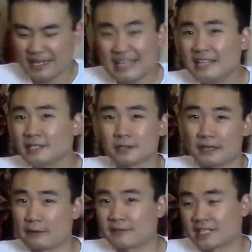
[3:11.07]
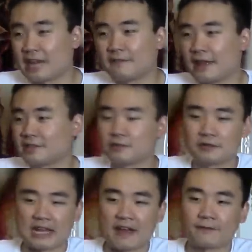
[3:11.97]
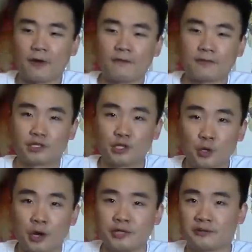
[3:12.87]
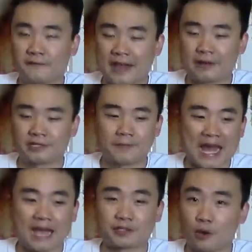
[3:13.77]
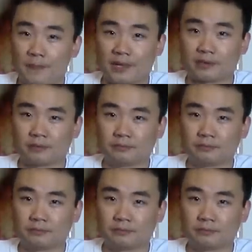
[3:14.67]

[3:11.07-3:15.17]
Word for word: Easily with side events, you could have over 200,000 packs opened.